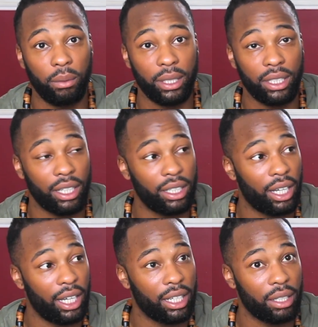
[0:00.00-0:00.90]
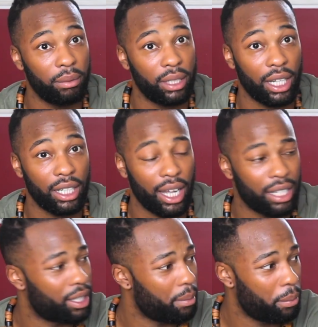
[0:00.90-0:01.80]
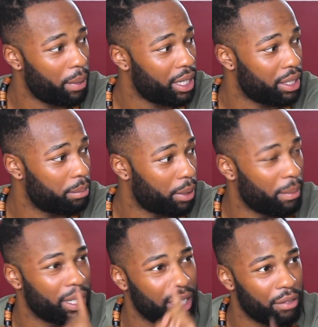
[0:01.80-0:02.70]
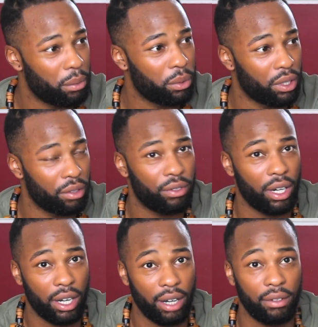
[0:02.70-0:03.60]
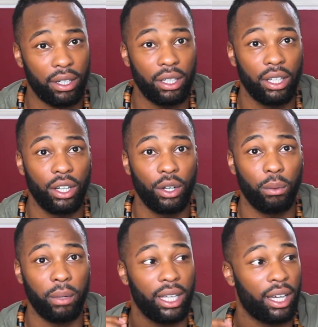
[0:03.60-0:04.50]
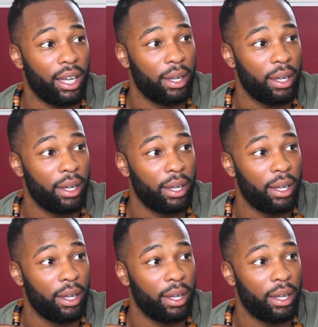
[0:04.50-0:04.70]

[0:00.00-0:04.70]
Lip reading: We had like a double page in Boy magazine. I think it was on the front cover. We